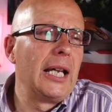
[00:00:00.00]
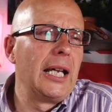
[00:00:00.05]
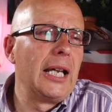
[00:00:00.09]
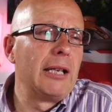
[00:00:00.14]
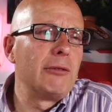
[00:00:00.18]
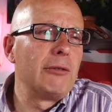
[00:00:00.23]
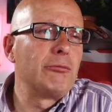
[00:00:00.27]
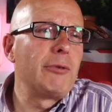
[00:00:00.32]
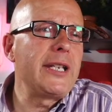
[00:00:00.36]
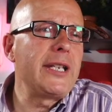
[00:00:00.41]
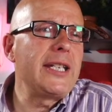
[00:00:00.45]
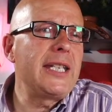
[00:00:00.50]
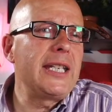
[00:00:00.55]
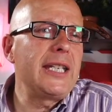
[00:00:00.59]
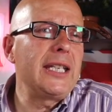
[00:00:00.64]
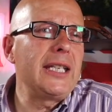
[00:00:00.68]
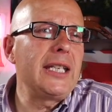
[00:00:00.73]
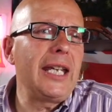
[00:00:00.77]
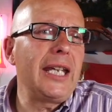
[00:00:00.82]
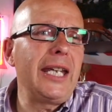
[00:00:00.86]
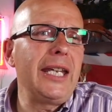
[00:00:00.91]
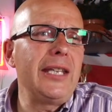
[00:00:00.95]

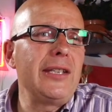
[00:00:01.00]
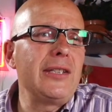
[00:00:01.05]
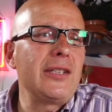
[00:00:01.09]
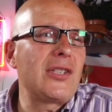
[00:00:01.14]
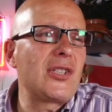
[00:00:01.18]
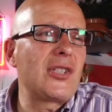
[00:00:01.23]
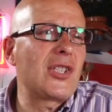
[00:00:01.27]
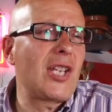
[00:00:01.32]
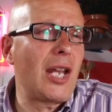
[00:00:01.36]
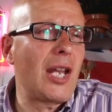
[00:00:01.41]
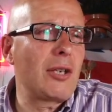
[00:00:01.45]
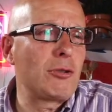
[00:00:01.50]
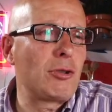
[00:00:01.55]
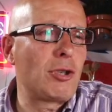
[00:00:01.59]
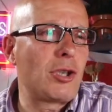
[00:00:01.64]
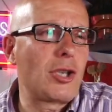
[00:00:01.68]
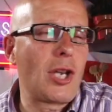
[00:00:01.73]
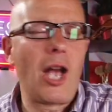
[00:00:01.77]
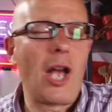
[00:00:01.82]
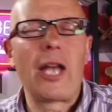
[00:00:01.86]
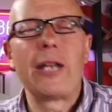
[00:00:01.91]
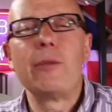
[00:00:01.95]
Reading in the
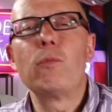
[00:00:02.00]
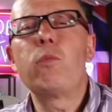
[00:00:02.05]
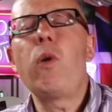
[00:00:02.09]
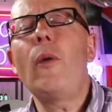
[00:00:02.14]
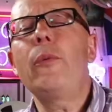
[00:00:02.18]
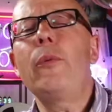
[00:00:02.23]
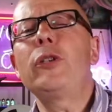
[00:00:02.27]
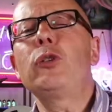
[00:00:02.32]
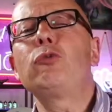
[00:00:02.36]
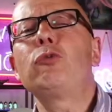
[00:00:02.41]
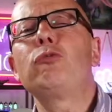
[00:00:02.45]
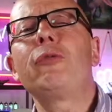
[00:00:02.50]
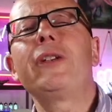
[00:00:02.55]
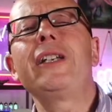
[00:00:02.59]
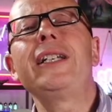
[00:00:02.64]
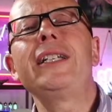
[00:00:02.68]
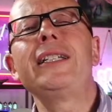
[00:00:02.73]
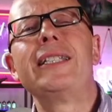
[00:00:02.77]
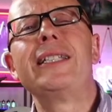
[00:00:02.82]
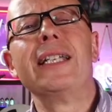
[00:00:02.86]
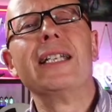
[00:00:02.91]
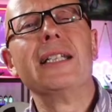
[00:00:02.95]
sunshine. What were you
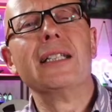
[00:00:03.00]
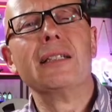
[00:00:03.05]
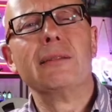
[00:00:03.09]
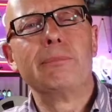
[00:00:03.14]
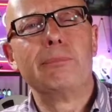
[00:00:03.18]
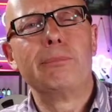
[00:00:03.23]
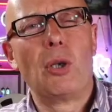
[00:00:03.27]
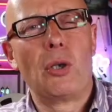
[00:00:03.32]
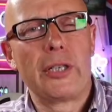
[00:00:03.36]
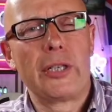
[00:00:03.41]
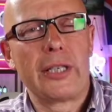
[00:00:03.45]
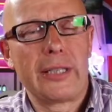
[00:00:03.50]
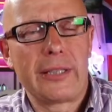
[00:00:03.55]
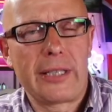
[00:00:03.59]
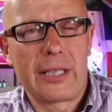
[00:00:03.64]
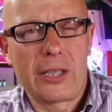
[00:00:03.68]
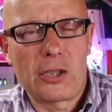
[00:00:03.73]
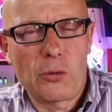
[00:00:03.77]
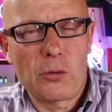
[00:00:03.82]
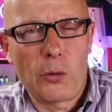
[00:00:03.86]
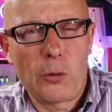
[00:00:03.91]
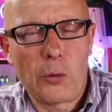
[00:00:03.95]
reading, Bonnie?
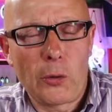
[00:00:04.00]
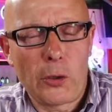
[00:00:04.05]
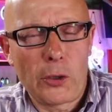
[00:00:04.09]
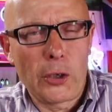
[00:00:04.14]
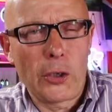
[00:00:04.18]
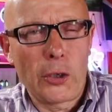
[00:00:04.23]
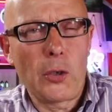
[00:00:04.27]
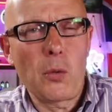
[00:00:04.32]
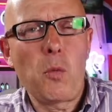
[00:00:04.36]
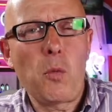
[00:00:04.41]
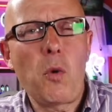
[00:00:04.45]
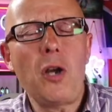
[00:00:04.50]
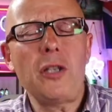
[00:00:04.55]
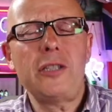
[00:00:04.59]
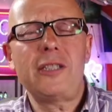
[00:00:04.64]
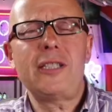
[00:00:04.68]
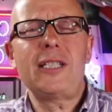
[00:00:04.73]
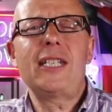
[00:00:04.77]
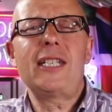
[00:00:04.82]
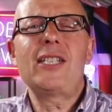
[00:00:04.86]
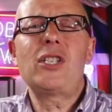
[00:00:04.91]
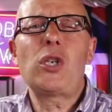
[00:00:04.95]
That's what we want to know. What
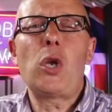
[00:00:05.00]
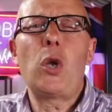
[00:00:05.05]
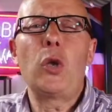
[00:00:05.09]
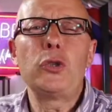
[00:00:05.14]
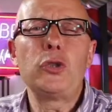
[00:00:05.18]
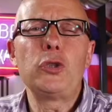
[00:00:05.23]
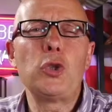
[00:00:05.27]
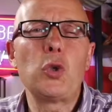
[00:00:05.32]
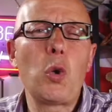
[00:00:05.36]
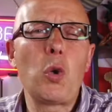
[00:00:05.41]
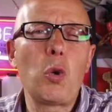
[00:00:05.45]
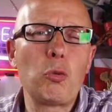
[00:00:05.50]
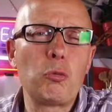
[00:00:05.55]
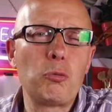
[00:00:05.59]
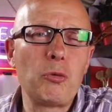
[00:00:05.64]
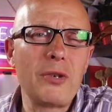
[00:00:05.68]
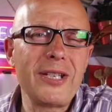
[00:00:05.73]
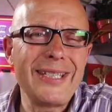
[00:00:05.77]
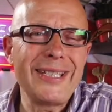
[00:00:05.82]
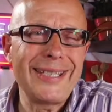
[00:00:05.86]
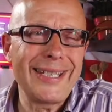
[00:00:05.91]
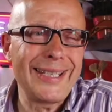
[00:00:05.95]
is on your
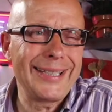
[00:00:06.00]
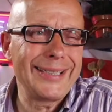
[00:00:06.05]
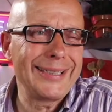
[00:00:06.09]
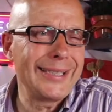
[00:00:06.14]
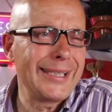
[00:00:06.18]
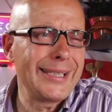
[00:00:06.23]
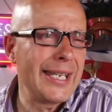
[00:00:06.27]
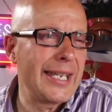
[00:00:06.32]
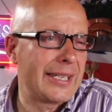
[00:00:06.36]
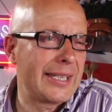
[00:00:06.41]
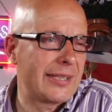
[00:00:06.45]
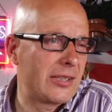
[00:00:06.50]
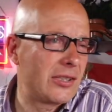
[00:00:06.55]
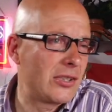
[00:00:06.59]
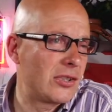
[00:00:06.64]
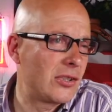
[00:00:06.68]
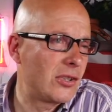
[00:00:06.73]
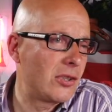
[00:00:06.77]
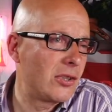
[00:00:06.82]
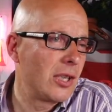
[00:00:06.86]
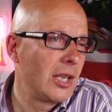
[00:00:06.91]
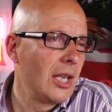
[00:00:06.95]
reading
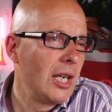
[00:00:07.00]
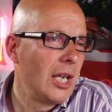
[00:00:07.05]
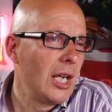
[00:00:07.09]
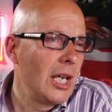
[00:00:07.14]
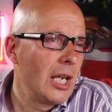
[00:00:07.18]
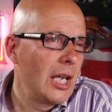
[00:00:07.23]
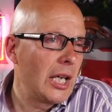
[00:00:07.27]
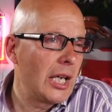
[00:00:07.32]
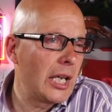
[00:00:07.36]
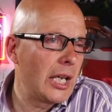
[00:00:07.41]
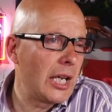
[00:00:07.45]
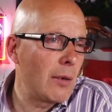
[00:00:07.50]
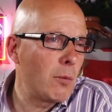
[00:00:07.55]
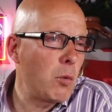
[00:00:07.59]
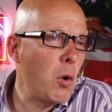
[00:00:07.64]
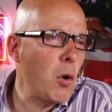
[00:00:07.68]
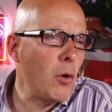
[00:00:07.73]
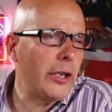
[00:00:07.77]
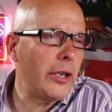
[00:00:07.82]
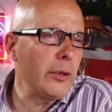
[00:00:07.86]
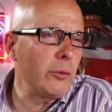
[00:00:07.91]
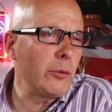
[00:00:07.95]
list?
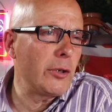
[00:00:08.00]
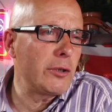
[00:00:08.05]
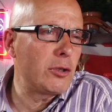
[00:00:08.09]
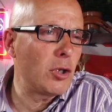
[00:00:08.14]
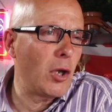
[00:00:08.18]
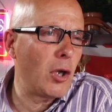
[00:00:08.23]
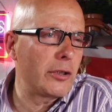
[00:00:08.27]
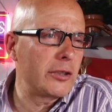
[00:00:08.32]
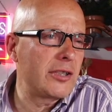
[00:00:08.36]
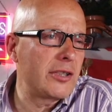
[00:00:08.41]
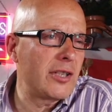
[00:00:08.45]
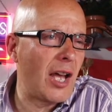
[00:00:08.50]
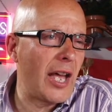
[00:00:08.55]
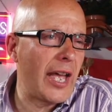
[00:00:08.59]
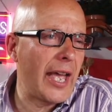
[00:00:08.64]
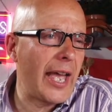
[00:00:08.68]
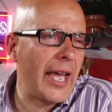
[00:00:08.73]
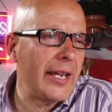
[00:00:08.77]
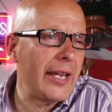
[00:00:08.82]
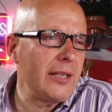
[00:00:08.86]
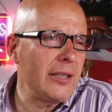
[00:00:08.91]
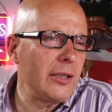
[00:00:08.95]
Walking with John and
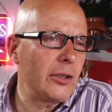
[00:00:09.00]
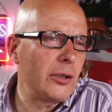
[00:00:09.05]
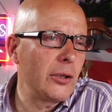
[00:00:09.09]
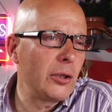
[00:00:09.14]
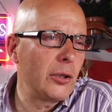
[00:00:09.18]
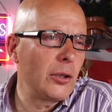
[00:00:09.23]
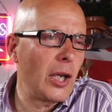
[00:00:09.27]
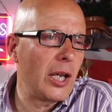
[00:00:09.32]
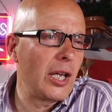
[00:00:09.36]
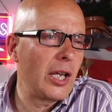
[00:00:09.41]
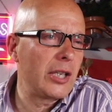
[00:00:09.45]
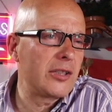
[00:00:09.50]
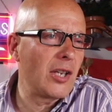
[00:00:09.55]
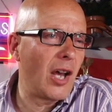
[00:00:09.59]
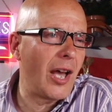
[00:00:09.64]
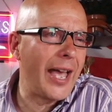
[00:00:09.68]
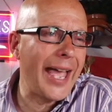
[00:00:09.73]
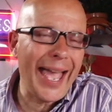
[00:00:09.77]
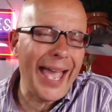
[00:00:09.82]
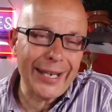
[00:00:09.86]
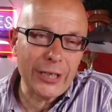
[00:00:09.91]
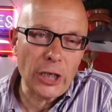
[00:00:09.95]
Diane.
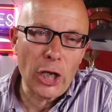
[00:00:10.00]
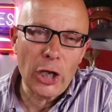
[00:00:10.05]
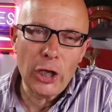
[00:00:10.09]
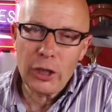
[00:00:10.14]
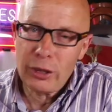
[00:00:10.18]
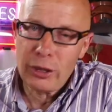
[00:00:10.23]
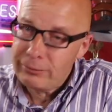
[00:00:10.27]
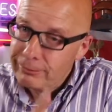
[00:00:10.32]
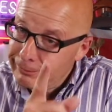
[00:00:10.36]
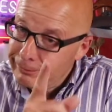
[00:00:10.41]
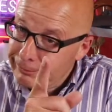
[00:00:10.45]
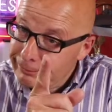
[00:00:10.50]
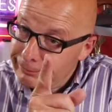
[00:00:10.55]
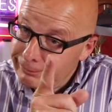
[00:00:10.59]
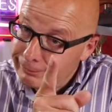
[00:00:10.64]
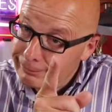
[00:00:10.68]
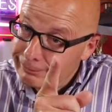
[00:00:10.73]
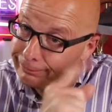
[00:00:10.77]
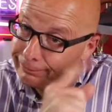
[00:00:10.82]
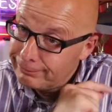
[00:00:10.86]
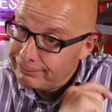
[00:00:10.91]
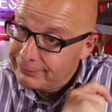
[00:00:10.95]
Diana,
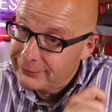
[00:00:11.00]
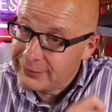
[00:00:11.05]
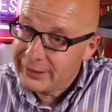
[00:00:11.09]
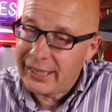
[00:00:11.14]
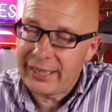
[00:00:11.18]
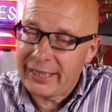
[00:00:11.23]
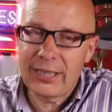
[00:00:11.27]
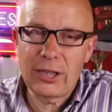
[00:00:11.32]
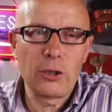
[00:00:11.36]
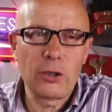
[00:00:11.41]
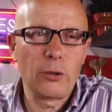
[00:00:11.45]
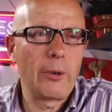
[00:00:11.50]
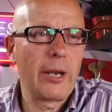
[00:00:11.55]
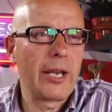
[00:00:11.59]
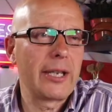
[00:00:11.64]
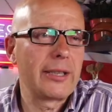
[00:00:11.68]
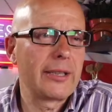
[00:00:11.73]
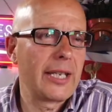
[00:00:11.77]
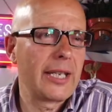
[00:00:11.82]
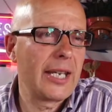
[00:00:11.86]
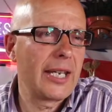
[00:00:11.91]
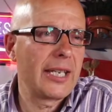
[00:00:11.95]
get it
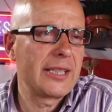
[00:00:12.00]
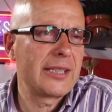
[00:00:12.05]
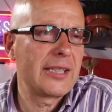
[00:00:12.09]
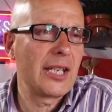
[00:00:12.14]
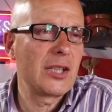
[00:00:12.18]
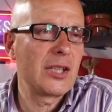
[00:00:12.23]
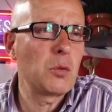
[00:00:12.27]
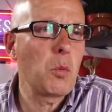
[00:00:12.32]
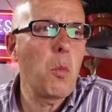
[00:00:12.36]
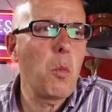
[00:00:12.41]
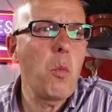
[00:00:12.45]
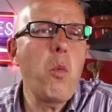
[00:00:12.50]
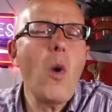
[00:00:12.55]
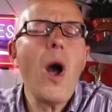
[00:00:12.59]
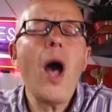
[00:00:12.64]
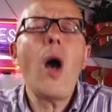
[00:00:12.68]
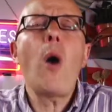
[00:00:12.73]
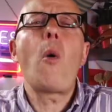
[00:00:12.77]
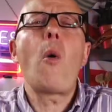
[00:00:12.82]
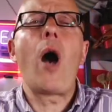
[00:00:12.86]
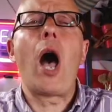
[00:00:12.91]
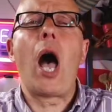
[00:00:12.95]
correct there, says,
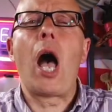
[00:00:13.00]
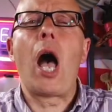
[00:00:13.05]
whoa,